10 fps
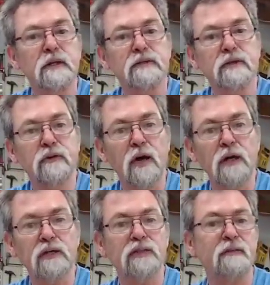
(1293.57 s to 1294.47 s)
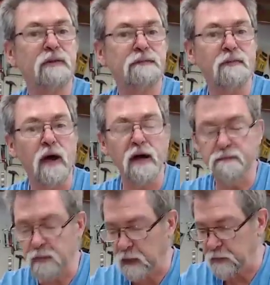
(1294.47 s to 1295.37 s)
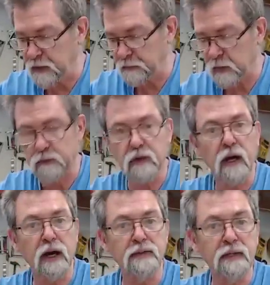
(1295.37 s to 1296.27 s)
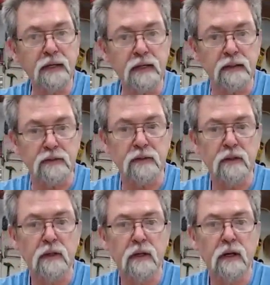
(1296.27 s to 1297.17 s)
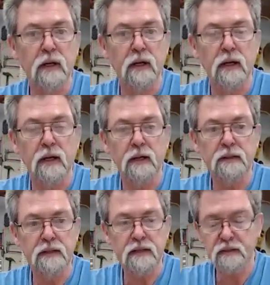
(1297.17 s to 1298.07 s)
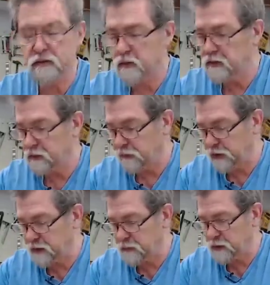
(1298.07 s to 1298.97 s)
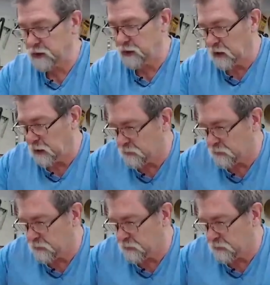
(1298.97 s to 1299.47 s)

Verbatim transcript: Is the Triton a 75mm belt? I think it is. Yes, it's a 3-inch machine.